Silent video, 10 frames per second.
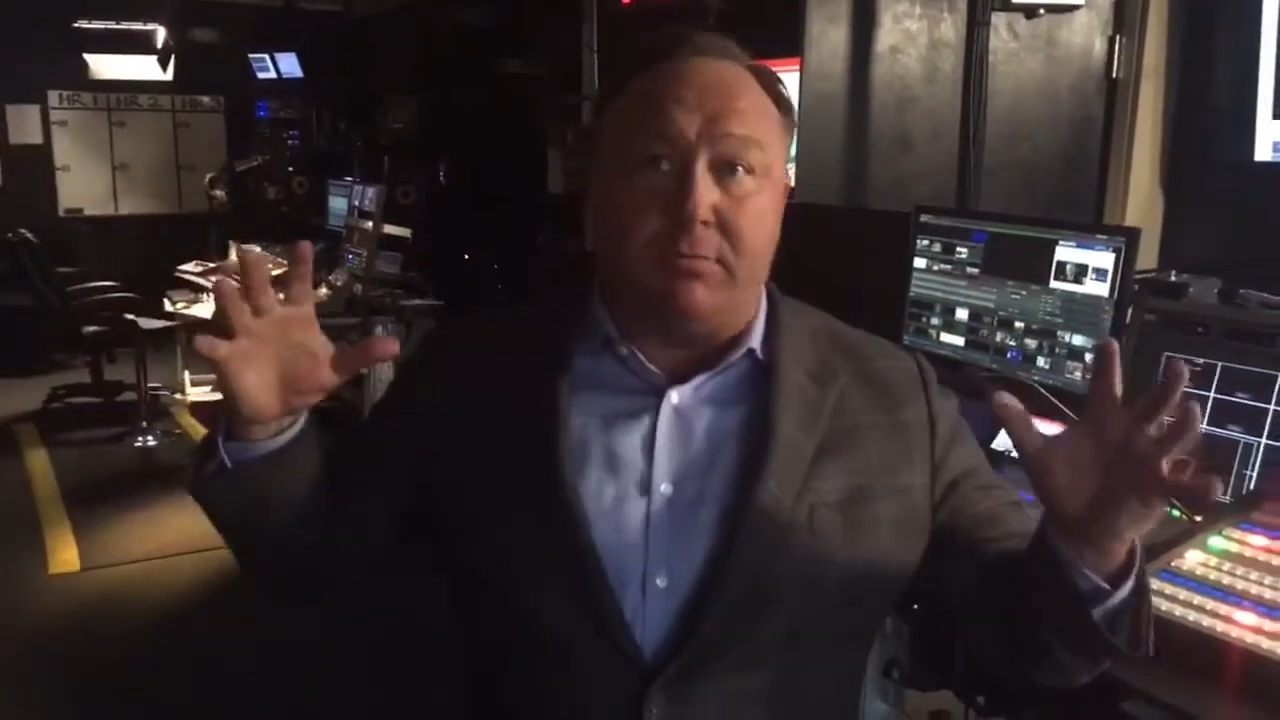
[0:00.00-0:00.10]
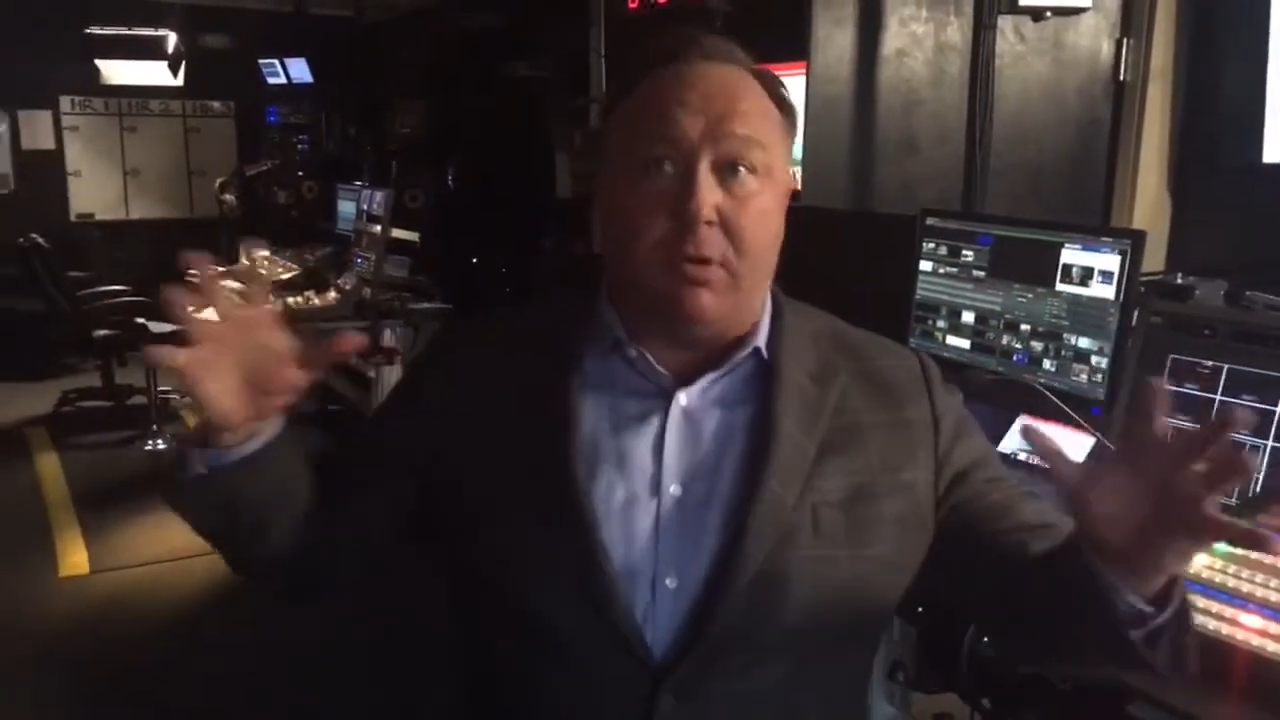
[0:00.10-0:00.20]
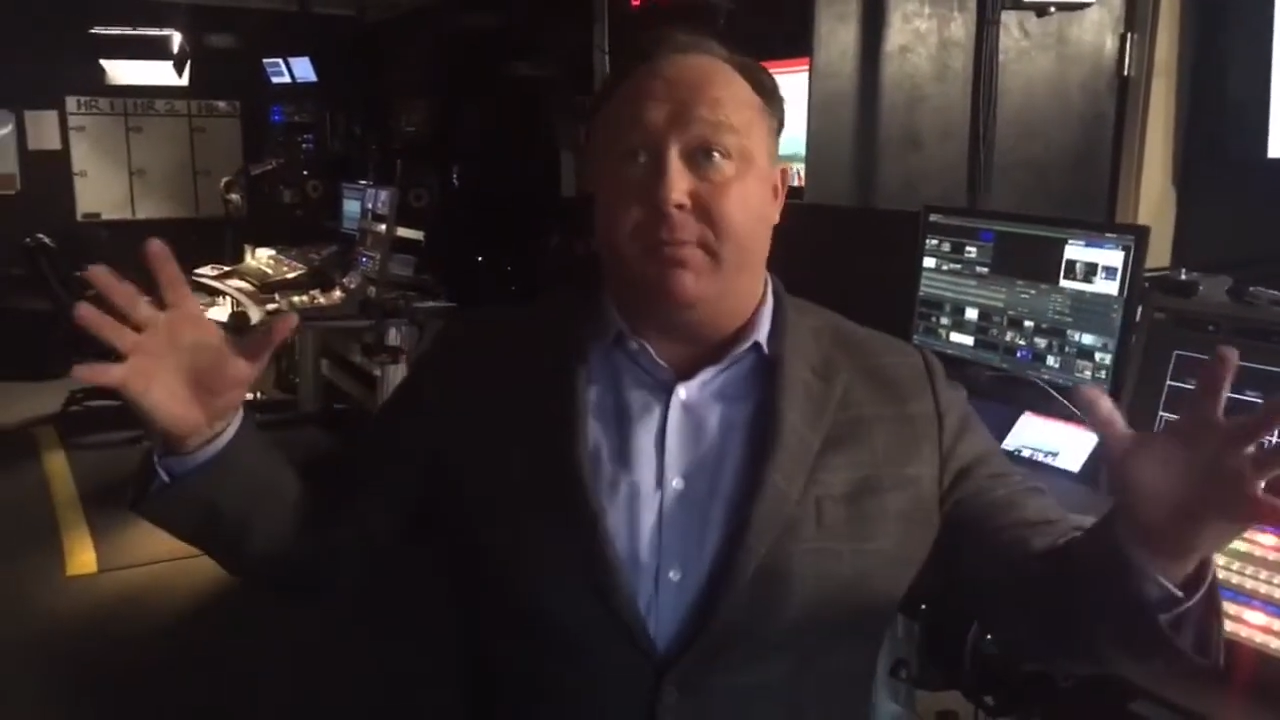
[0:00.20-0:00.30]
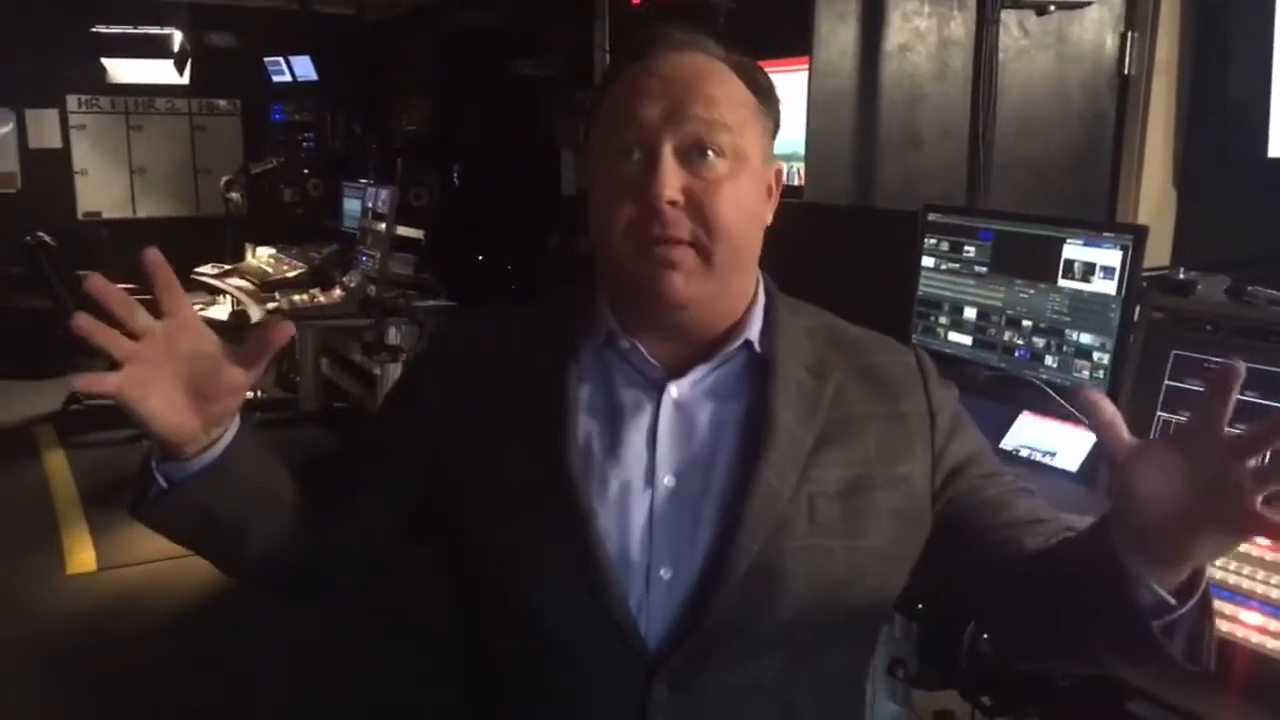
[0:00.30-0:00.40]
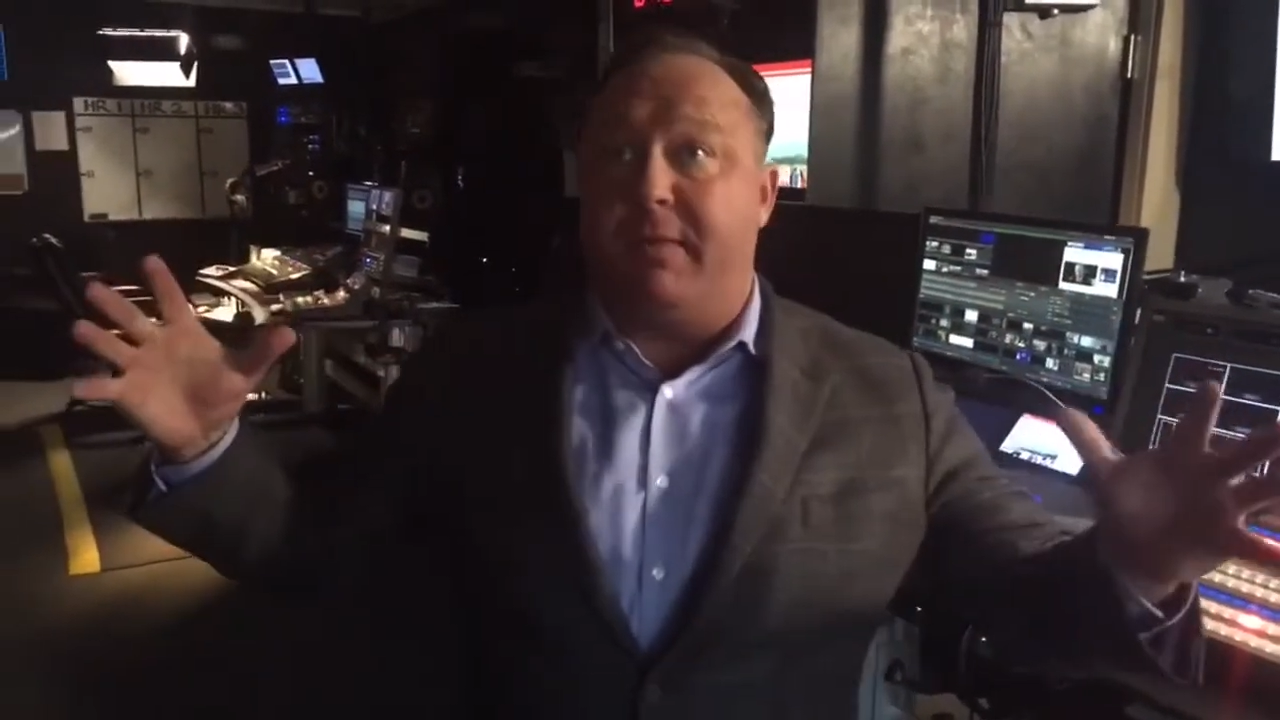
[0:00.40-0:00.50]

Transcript: or,